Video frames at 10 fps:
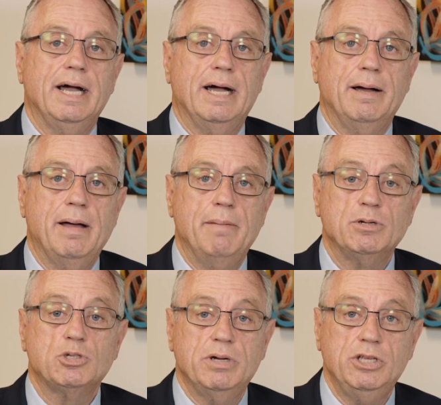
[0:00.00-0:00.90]

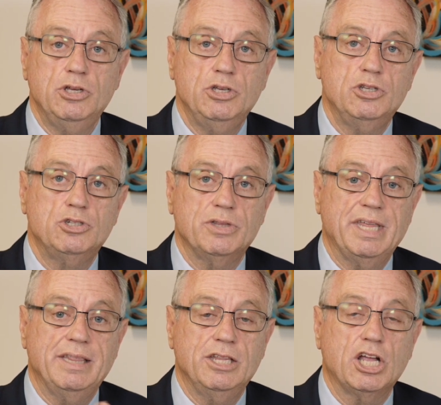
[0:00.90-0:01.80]
And between you should
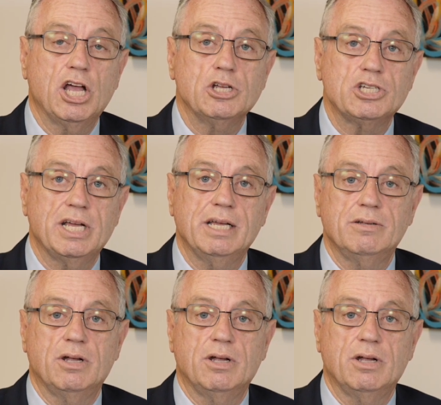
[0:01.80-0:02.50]
then negotiate